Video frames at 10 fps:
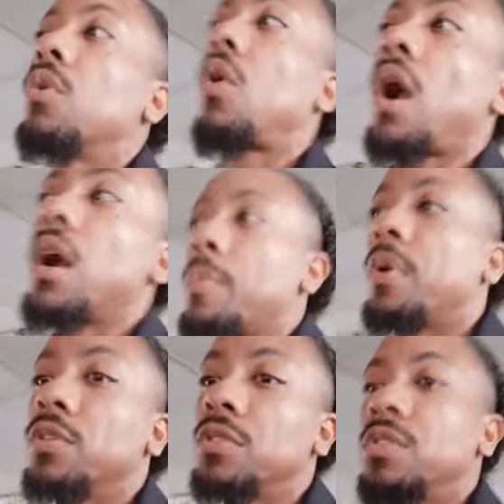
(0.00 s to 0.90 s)
will require a
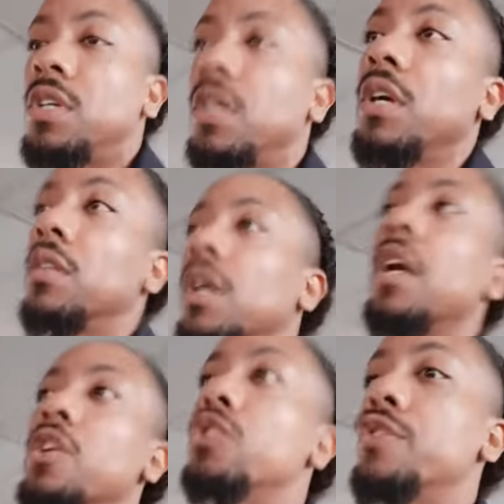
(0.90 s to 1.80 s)
person to get the
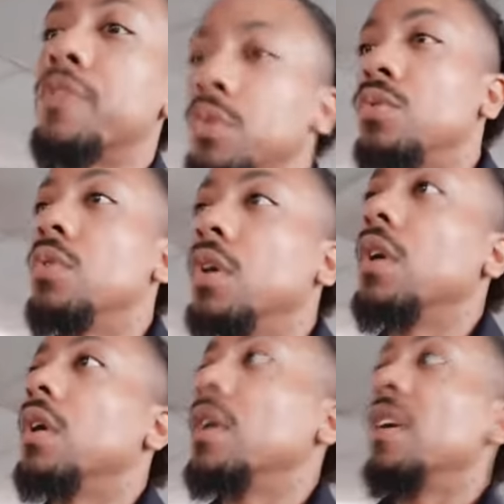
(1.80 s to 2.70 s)
energy from you
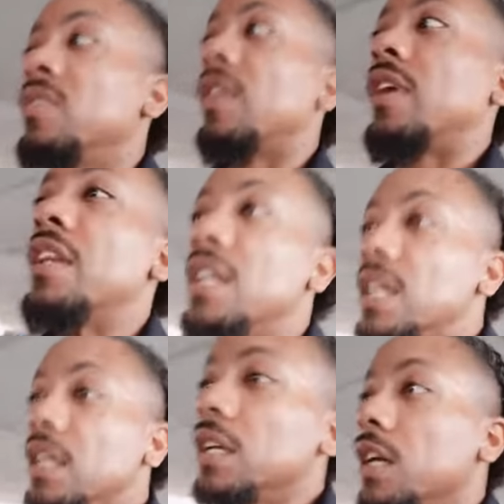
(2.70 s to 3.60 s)
that they
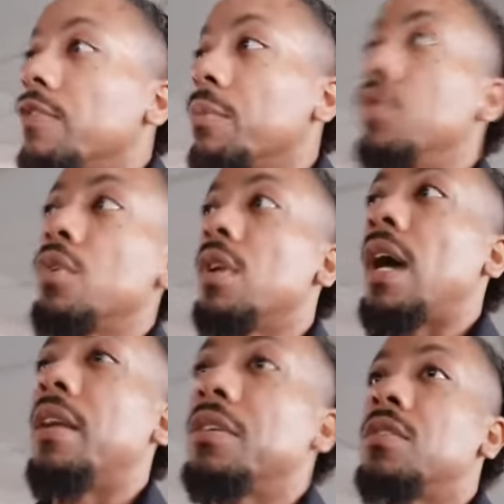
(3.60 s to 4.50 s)
need to get from you, and
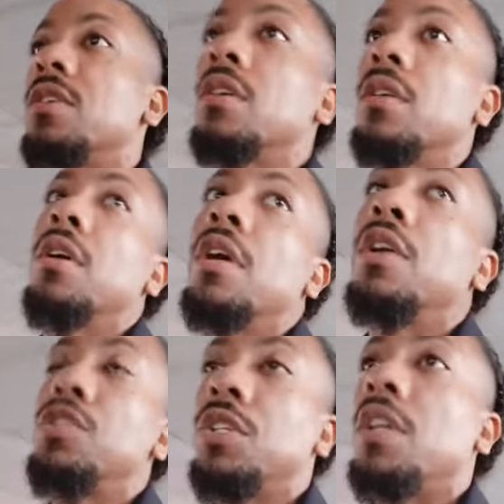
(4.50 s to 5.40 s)
not necessarily the
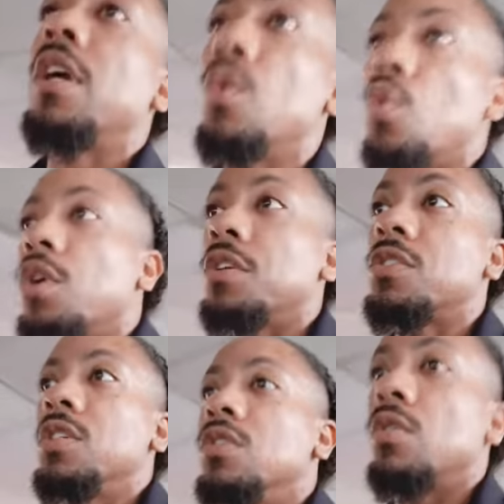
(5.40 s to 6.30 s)
energy that they want
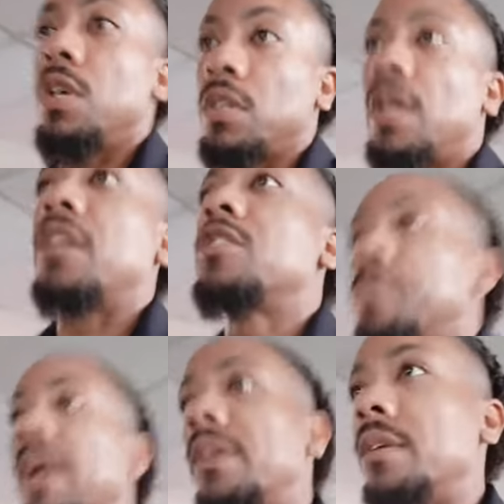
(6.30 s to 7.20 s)
to see or that they
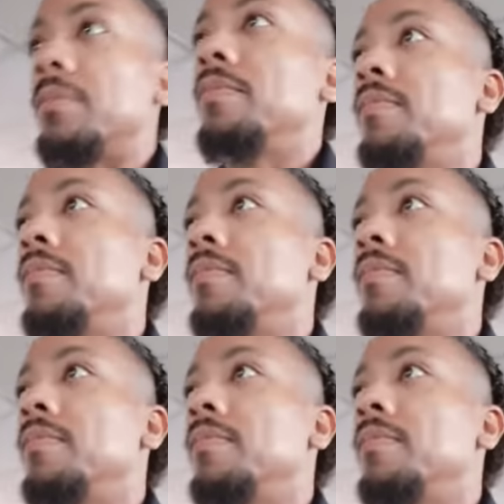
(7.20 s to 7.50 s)
expected.